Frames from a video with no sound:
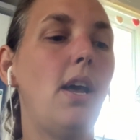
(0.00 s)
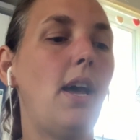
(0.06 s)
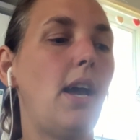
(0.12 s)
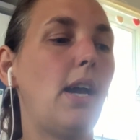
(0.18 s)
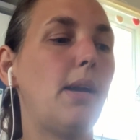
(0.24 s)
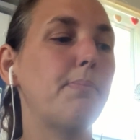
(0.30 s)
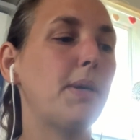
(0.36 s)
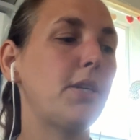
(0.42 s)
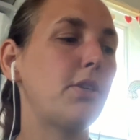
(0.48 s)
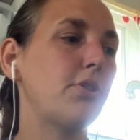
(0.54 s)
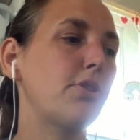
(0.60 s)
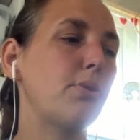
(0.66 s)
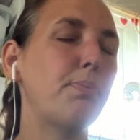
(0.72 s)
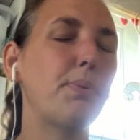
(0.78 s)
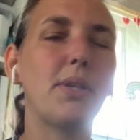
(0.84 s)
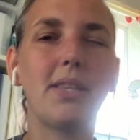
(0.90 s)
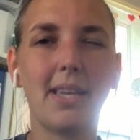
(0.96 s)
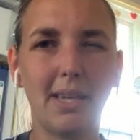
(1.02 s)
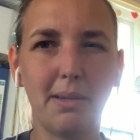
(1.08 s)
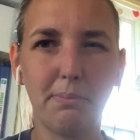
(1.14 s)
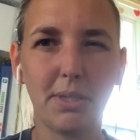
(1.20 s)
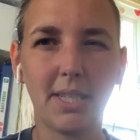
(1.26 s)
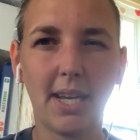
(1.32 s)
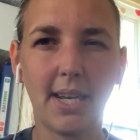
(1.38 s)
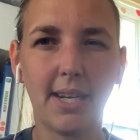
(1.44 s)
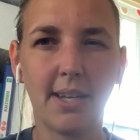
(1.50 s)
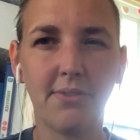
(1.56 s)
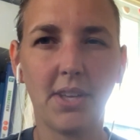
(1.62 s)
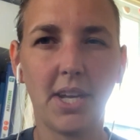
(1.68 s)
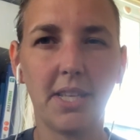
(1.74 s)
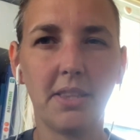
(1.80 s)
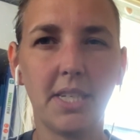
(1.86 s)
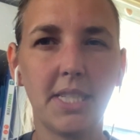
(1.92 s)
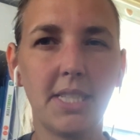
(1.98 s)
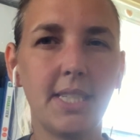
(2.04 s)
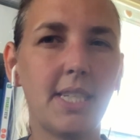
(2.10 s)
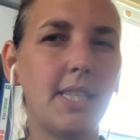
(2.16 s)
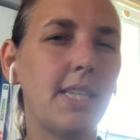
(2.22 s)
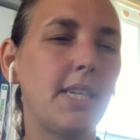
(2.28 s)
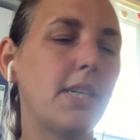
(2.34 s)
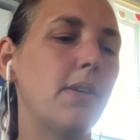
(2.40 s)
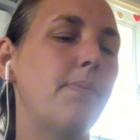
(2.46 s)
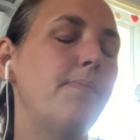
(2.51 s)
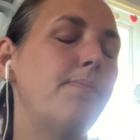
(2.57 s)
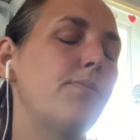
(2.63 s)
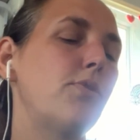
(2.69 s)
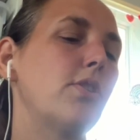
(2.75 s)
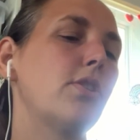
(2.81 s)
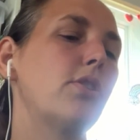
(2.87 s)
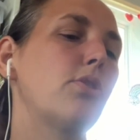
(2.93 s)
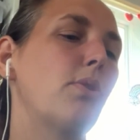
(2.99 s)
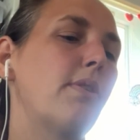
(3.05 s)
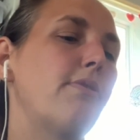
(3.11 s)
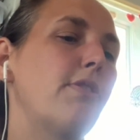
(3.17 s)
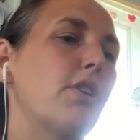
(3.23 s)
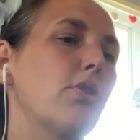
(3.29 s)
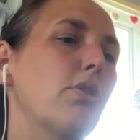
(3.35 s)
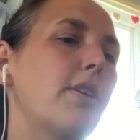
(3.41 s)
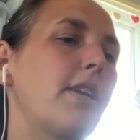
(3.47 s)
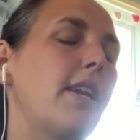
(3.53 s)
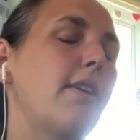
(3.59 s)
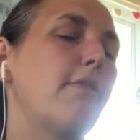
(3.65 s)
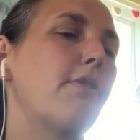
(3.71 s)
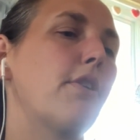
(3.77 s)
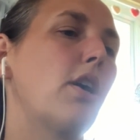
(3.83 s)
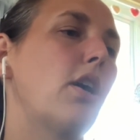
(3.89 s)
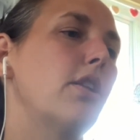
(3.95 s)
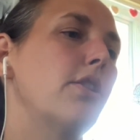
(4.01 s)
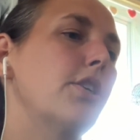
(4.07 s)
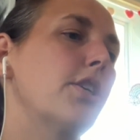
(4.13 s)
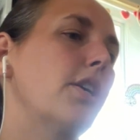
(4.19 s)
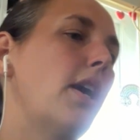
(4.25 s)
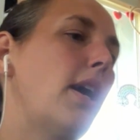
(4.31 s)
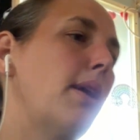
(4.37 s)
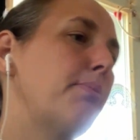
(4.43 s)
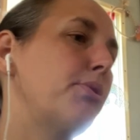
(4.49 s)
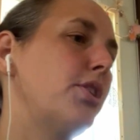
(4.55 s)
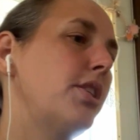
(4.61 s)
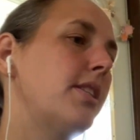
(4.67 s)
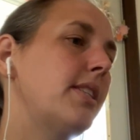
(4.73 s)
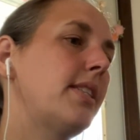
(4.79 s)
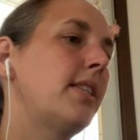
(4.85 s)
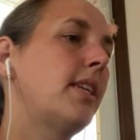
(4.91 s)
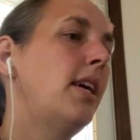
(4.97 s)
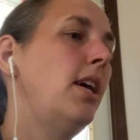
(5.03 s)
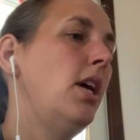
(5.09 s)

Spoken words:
I might also put the Ambleside online list in there, just so if they're looking for other options.